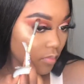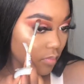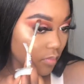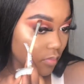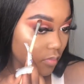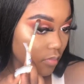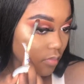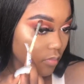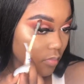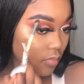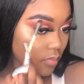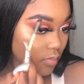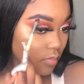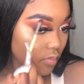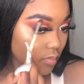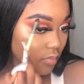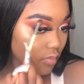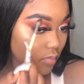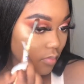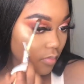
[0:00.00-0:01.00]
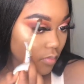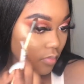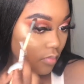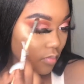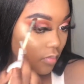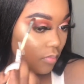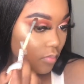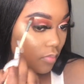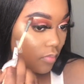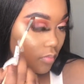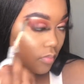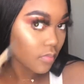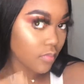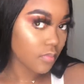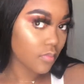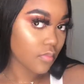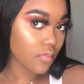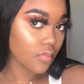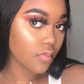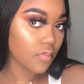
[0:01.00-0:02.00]

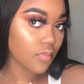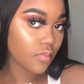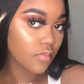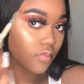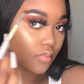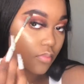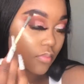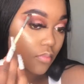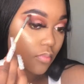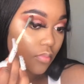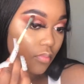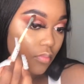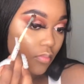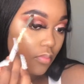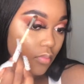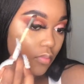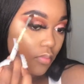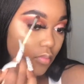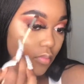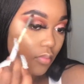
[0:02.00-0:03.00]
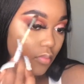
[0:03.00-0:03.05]
No one is speaking in this clip.